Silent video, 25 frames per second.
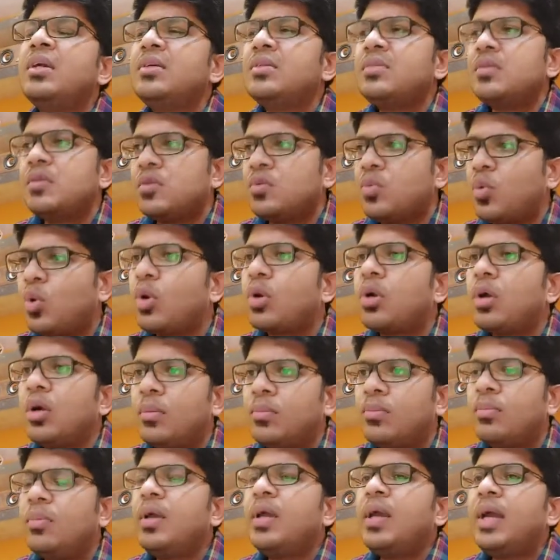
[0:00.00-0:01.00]
disease
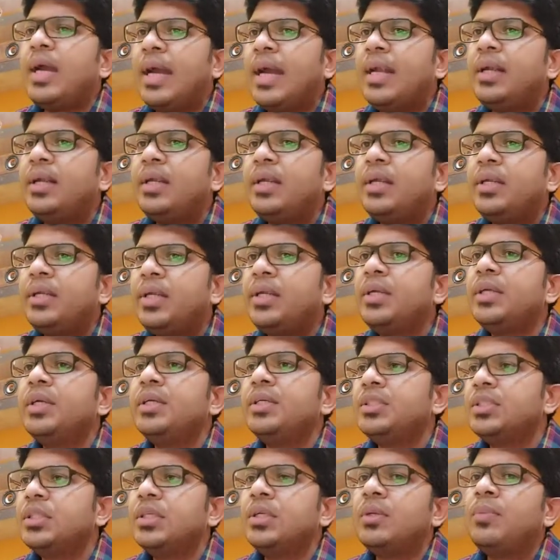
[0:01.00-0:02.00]
workup.
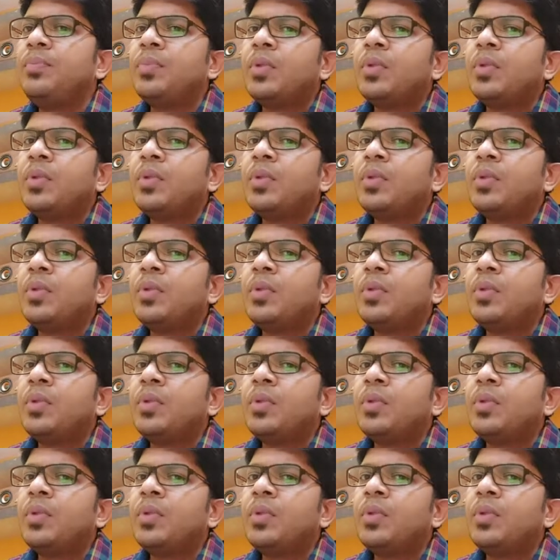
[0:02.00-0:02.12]
Anti-TTG.